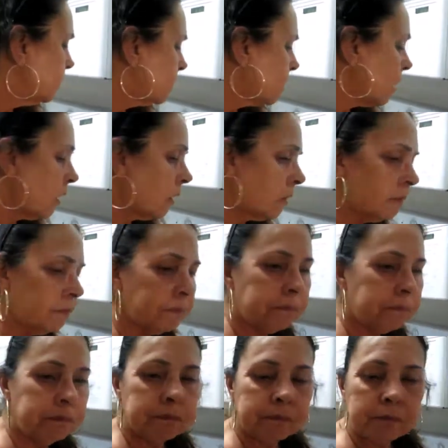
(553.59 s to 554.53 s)
So,
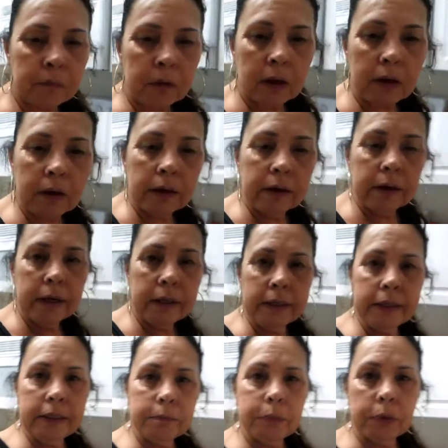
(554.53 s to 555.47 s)
I
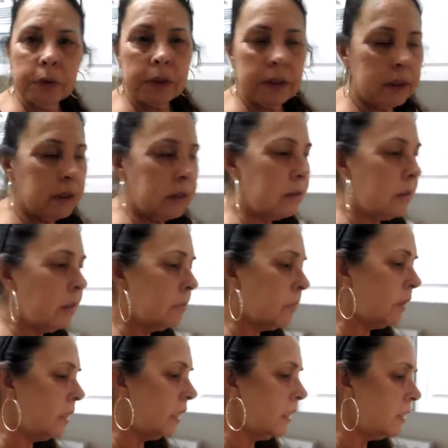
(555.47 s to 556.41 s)
need to put, I'm
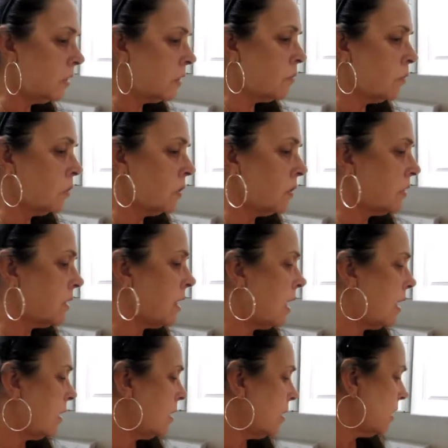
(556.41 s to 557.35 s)
going to eat some more
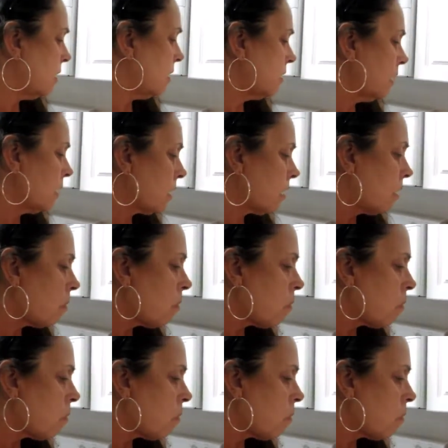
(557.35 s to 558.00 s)
salad, I think.